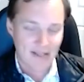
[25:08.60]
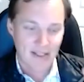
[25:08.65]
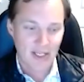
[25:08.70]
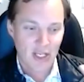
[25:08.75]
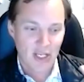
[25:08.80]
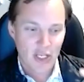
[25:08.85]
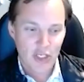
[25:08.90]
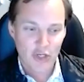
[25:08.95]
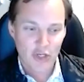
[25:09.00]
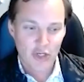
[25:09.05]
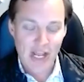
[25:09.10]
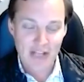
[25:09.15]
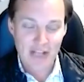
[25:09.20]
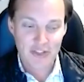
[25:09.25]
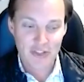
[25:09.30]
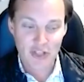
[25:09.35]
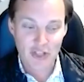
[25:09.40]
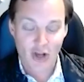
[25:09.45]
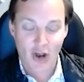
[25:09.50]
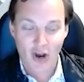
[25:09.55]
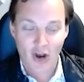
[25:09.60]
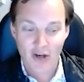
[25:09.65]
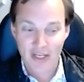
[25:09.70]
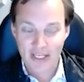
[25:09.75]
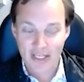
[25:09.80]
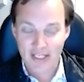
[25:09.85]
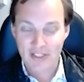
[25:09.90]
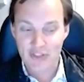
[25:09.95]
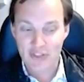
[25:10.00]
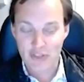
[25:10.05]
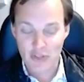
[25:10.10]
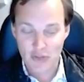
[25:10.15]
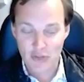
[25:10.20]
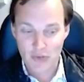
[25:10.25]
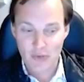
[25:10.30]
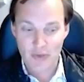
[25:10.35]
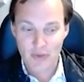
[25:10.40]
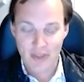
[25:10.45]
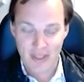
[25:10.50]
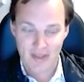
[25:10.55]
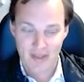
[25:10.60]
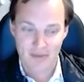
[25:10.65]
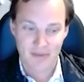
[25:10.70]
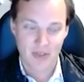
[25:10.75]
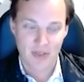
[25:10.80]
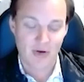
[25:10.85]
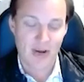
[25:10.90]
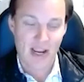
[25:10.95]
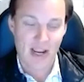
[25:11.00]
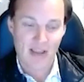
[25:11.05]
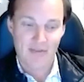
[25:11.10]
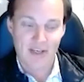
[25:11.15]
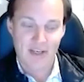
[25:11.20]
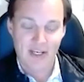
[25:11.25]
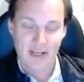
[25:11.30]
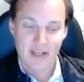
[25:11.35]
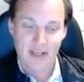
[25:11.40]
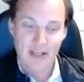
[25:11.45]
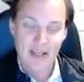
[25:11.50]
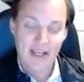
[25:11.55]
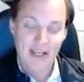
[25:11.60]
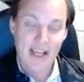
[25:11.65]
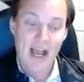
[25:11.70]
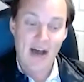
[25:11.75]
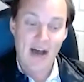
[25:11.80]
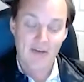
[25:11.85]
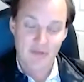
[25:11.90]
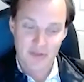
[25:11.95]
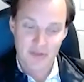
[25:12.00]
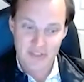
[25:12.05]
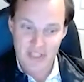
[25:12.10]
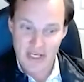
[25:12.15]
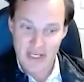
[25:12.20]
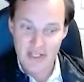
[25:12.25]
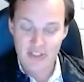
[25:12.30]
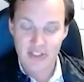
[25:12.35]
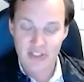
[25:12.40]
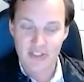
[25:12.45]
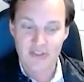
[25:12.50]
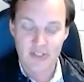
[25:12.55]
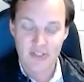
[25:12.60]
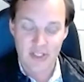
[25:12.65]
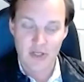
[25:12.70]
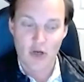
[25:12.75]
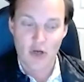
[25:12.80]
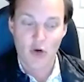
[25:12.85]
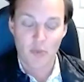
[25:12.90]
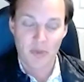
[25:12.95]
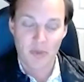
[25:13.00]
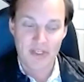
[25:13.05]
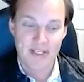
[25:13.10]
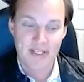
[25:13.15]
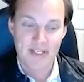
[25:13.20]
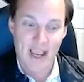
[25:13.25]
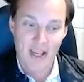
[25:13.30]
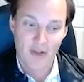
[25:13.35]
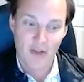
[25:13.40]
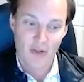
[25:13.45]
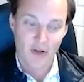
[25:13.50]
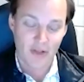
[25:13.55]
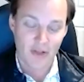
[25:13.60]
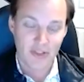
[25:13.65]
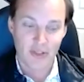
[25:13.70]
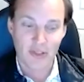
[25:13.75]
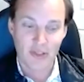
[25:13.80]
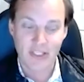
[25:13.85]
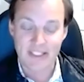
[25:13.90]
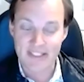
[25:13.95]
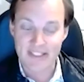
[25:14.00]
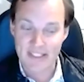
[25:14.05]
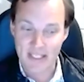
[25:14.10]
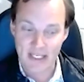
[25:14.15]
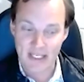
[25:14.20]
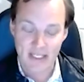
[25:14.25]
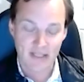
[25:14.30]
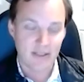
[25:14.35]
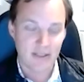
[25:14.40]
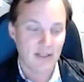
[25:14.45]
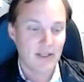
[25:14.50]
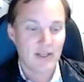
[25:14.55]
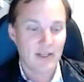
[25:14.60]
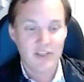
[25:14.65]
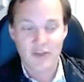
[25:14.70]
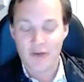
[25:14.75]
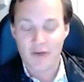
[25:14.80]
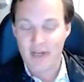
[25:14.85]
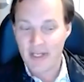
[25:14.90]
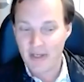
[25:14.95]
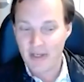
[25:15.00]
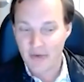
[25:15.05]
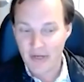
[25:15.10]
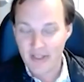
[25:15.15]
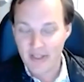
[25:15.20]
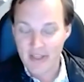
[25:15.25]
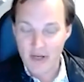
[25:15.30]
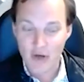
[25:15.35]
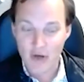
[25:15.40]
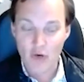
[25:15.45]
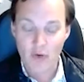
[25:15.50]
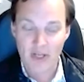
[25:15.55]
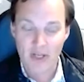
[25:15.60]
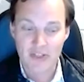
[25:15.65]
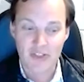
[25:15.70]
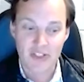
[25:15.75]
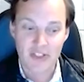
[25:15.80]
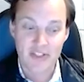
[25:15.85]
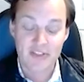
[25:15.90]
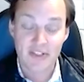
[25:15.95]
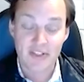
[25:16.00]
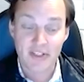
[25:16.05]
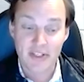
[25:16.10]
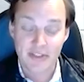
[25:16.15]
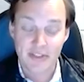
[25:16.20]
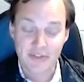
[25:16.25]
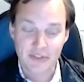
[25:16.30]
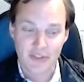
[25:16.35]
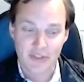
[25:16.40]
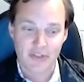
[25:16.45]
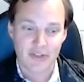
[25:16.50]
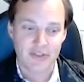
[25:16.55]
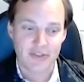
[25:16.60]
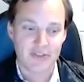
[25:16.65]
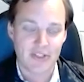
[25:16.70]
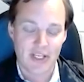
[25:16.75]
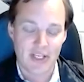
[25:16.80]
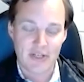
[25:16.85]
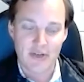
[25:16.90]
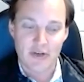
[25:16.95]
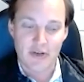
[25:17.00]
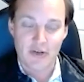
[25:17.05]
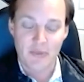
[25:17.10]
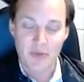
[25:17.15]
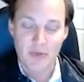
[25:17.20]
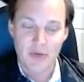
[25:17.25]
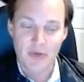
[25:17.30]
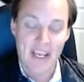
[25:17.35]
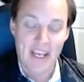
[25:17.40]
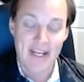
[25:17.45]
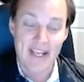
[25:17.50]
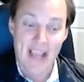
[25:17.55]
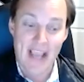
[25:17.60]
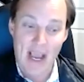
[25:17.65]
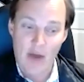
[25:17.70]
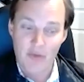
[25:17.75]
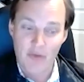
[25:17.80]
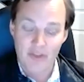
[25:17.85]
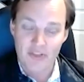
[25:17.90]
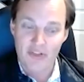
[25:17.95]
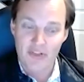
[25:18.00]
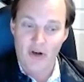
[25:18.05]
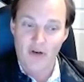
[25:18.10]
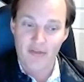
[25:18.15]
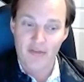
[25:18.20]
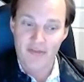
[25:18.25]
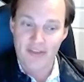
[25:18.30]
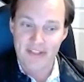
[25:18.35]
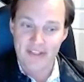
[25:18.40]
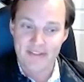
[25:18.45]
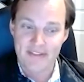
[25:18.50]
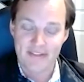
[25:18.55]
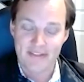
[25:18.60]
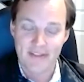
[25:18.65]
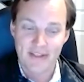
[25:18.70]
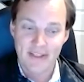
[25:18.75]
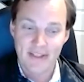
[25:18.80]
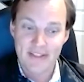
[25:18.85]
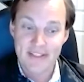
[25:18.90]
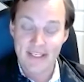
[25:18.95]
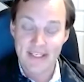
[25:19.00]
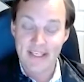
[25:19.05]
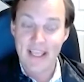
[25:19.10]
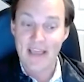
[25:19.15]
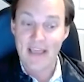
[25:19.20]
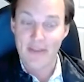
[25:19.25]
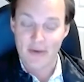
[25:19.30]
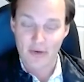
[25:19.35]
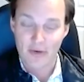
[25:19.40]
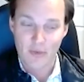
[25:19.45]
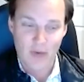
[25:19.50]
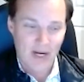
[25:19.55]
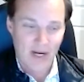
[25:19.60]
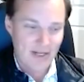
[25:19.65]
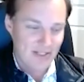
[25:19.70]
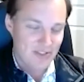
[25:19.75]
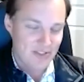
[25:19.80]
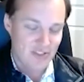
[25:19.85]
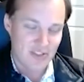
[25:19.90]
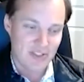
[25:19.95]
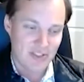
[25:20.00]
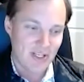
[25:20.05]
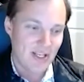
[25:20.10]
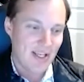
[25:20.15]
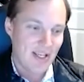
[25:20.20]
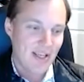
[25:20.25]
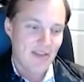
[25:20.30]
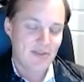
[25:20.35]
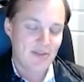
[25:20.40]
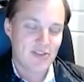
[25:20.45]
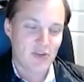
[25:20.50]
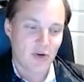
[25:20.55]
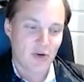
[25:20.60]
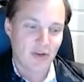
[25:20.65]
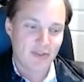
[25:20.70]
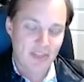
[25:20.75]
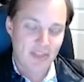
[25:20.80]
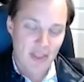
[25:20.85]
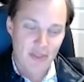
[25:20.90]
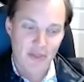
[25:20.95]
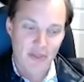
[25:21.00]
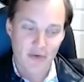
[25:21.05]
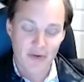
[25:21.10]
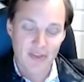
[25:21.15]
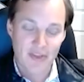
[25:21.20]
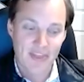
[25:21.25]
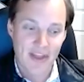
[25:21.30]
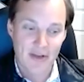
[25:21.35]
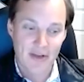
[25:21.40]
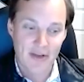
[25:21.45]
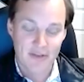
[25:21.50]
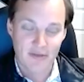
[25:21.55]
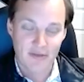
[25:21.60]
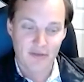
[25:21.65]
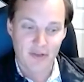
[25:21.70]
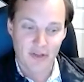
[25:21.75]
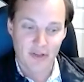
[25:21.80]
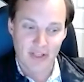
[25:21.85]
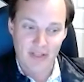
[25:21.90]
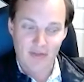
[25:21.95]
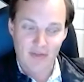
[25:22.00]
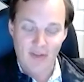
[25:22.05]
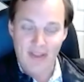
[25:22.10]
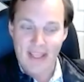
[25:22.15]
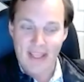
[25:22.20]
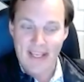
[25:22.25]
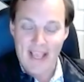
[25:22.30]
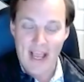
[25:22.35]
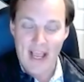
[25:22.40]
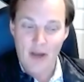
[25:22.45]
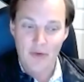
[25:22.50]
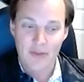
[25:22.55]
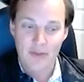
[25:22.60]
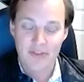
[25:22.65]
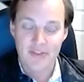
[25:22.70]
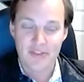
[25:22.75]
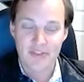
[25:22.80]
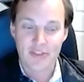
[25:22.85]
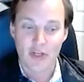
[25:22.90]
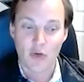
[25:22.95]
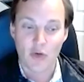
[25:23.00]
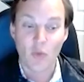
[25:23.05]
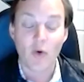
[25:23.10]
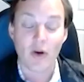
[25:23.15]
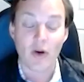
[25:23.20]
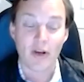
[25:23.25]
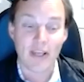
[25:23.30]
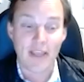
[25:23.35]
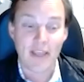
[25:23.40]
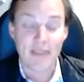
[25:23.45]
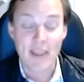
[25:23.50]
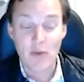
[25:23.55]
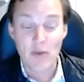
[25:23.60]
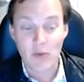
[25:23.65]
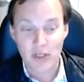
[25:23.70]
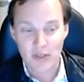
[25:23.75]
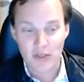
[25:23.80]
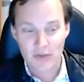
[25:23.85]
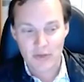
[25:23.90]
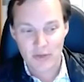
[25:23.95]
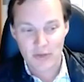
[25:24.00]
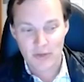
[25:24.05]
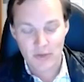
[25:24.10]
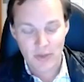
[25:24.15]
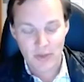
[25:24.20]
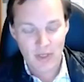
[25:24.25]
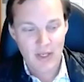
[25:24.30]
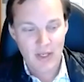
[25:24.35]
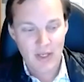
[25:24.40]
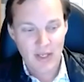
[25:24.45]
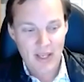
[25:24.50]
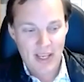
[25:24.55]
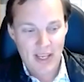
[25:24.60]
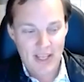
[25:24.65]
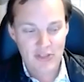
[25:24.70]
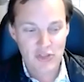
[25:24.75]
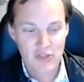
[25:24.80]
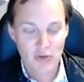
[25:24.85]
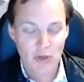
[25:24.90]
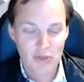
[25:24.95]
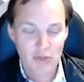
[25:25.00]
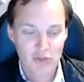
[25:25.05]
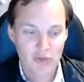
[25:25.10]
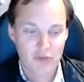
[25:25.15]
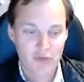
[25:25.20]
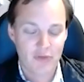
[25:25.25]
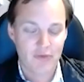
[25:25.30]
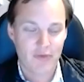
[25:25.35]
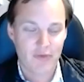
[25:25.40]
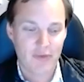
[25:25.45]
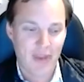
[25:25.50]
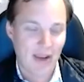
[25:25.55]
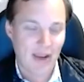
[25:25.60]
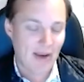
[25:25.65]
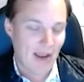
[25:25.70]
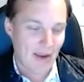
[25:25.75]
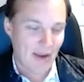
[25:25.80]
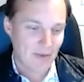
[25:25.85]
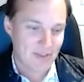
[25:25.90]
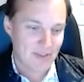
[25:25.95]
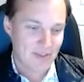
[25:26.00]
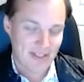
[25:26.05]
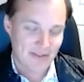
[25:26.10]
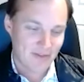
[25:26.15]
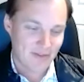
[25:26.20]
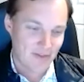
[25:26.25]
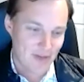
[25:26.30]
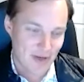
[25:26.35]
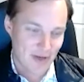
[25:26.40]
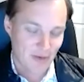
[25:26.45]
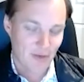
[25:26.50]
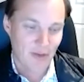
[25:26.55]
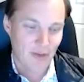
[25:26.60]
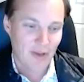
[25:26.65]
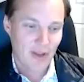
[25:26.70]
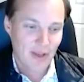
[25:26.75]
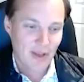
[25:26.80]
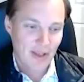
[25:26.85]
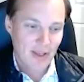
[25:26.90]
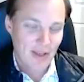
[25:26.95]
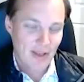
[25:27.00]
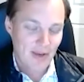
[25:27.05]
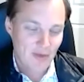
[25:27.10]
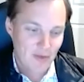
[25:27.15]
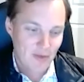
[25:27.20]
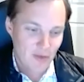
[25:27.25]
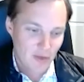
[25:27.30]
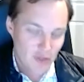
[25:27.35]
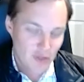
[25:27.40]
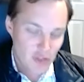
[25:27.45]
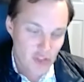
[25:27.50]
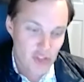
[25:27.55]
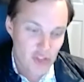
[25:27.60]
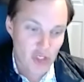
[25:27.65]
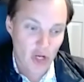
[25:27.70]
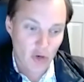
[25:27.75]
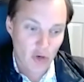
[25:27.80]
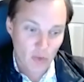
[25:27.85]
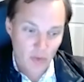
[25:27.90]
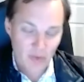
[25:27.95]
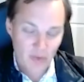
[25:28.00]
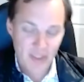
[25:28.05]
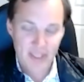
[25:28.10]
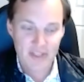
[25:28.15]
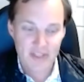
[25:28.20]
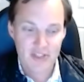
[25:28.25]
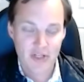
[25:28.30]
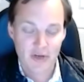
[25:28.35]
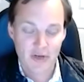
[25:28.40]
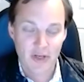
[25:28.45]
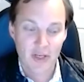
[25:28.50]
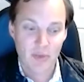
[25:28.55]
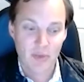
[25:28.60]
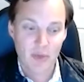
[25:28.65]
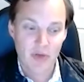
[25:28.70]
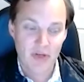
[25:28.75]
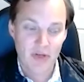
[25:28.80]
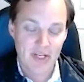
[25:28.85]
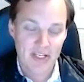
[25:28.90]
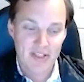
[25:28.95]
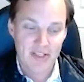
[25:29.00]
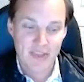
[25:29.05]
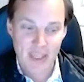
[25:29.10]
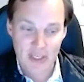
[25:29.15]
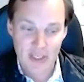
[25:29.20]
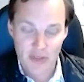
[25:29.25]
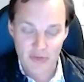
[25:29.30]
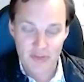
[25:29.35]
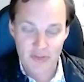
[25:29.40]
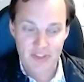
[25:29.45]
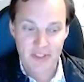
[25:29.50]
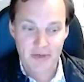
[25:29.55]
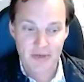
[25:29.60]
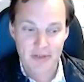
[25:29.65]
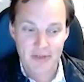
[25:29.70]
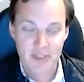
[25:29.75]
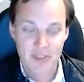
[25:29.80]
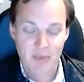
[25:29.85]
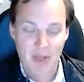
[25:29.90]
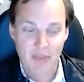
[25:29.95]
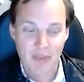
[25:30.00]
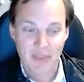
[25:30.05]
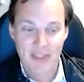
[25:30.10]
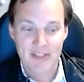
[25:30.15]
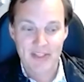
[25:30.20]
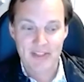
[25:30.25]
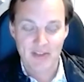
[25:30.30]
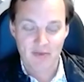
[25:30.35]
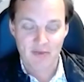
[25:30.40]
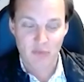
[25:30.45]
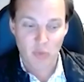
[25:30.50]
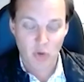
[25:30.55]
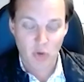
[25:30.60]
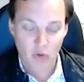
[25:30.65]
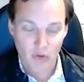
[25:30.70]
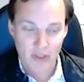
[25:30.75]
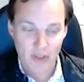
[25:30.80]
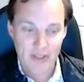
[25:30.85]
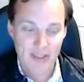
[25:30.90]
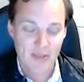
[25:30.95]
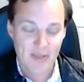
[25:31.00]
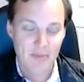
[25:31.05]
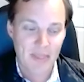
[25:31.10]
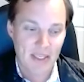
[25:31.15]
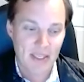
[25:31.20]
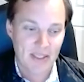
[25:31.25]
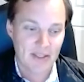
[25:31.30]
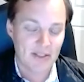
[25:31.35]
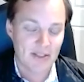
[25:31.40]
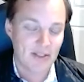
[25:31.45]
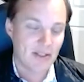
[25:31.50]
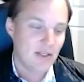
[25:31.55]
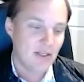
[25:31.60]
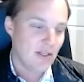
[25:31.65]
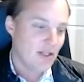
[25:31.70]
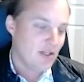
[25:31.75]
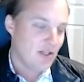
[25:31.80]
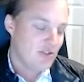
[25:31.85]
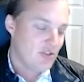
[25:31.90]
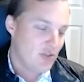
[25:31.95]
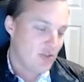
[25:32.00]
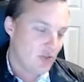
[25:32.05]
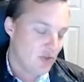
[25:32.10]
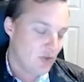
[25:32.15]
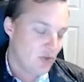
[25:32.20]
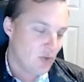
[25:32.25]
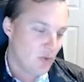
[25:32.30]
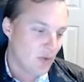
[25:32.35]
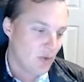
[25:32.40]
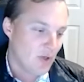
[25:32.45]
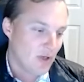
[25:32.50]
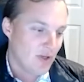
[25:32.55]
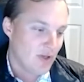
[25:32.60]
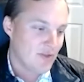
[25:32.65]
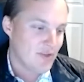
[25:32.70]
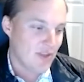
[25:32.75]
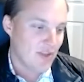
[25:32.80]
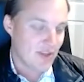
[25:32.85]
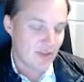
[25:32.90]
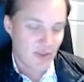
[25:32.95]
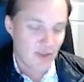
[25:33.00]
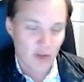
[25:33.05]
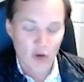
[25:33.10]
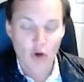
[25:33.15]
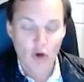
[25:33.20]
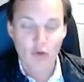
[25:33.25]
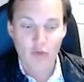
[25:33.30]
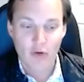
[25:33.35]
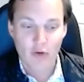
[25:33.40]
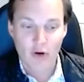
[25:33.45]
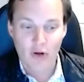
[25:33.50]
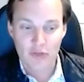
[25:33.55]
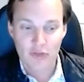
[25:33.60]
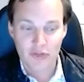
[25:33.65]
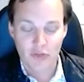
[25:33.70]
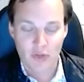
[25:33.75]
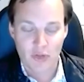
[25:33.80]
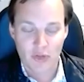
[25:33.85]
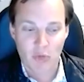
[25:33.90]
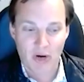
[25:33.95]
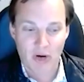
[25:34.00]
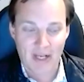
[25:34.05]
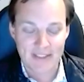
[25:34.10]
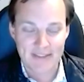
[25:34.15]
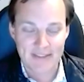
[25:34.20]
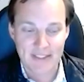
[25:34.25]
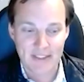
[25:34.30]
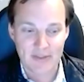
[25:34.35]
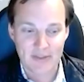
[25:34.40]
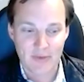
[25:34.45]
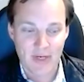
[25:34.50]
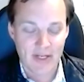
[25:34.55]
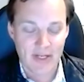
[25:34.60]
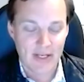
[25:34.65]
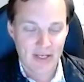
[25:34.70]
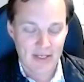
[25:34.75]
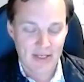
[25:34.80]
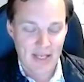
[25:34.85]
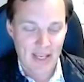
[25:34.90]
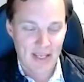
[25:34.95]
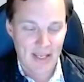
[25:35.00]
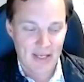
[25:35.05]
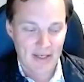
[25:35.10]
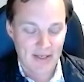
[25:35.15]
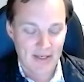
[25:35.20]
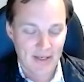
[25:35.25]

you're not talking to them, you're having conversations and open dialogue. You're listening, you're hearing their questions and concerns, and you're communicating how this all fits together, right? It's just sort of the 30,000 foot level, like how this is going to work. And then what you do is you also, I would say, show the engineering community that you're serious about this, of pulling them in to the overall sort of process, right? And